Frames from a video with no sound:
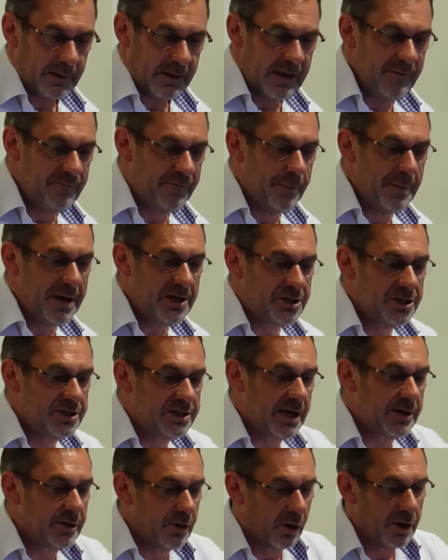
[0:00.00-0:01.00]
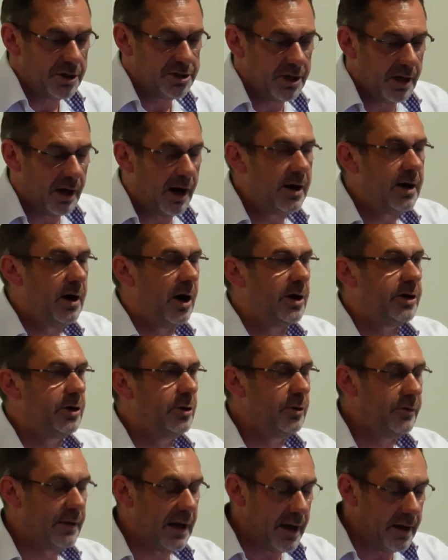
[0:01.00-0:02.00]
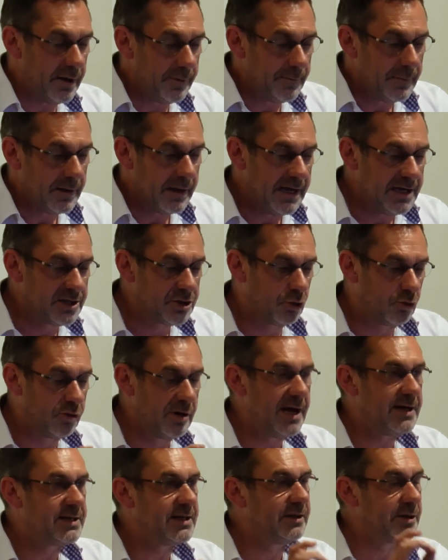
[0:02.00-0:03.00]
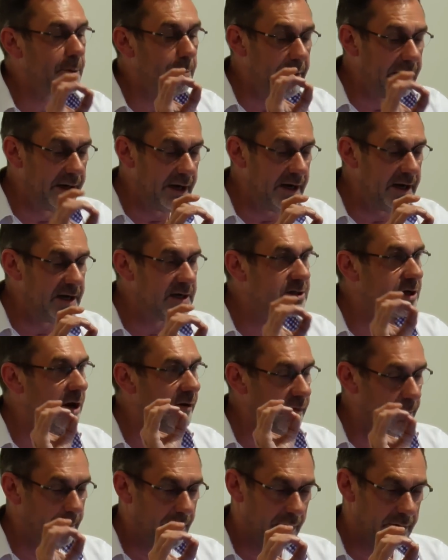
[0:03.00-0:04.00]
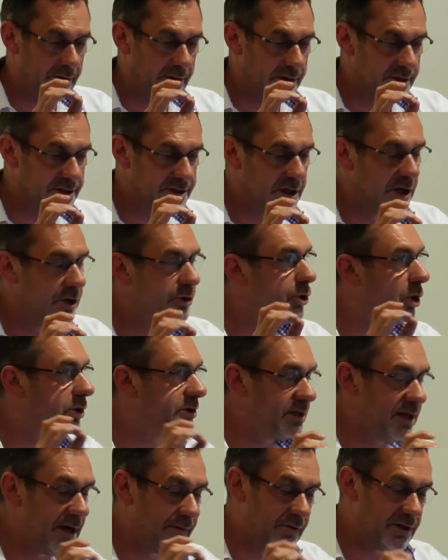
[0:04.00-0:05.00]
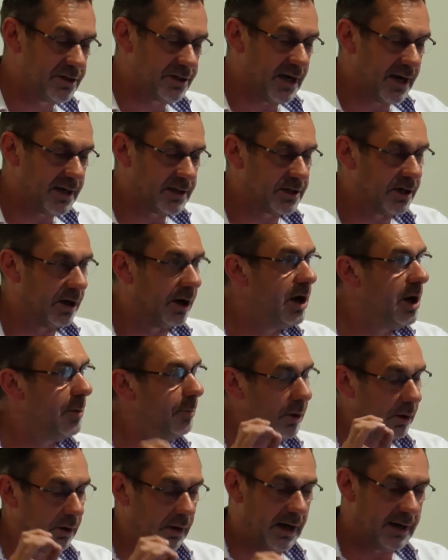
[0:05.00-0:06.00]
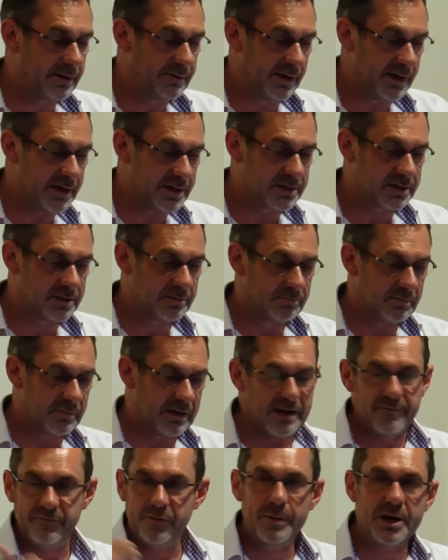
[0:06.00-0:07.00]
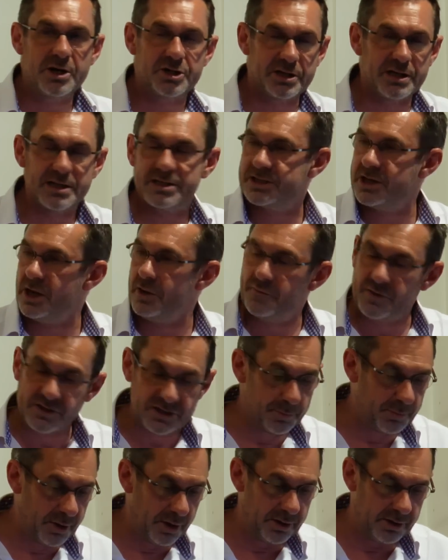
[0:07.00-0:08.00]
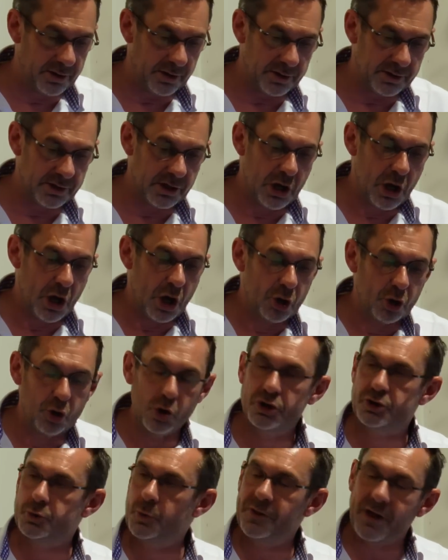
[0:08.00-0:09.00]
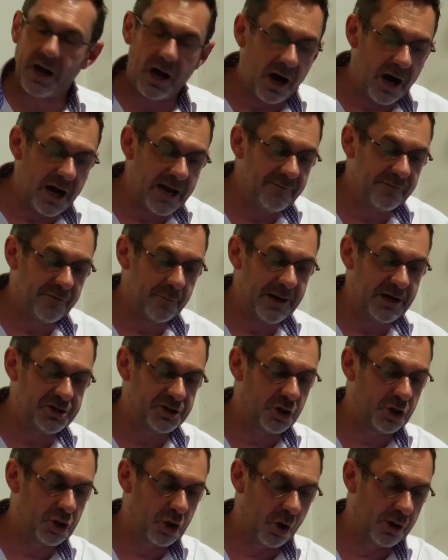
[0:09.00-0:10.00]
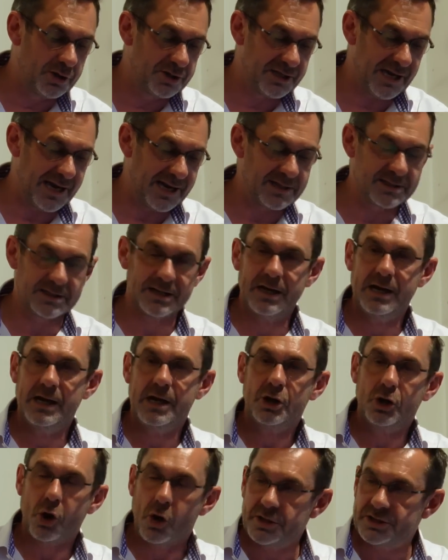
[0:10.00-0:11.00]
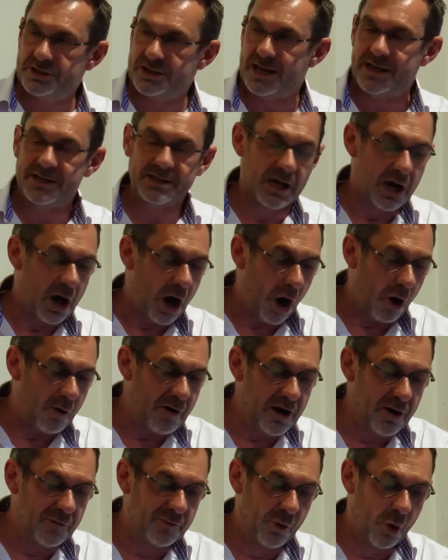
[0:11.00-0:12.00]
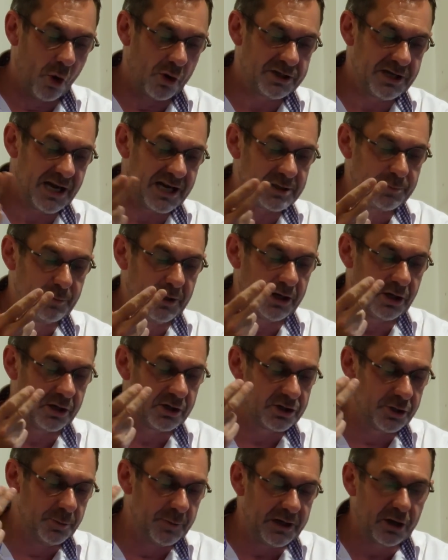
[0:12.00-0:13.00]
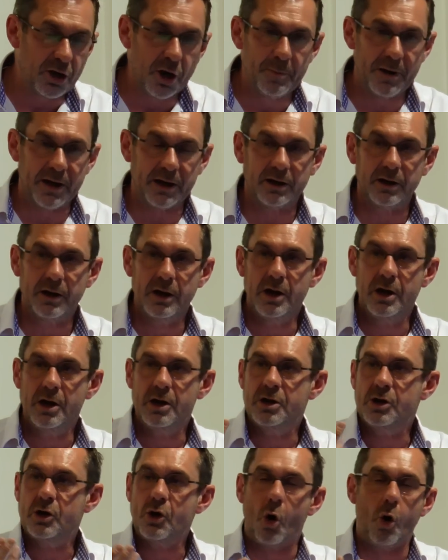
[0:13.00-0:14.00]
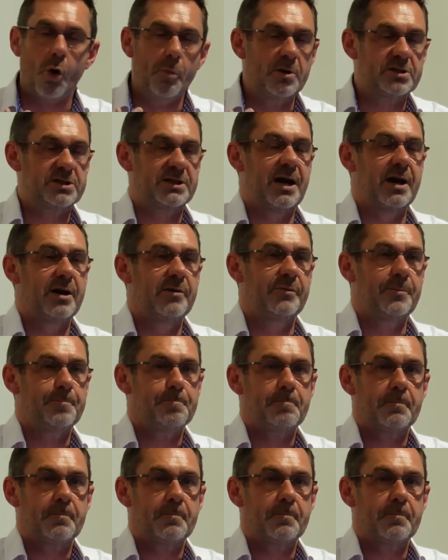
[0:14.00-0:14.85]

Information technology, I argue then, is creating the beginnings of abundance, not in every sector, but like this. Information itself is abundant. Goods with a high information content are in a vortex to becoming almost kind of